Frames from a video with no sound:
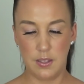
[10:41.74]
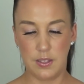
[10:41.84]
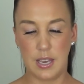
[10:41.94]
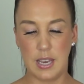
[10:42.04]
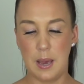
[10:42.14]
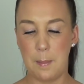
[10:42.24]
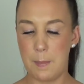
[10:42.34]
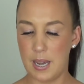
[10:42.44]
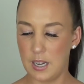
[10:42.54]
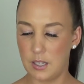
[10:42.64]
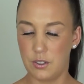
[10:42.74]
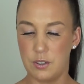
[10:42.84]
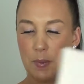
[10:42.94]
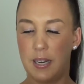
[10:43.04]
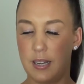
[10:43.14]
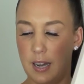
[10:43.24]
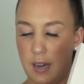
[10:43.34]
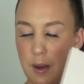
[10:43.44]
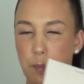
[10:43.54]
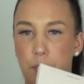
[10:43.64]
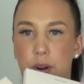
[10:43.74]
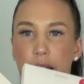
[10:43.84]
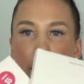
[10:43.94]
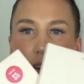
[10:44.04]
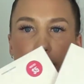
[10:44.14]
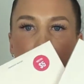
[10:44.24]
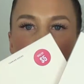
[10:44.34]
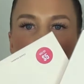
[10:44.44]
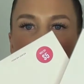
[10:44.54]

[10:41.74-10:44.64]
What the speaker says: the Mecca Cosmetica brand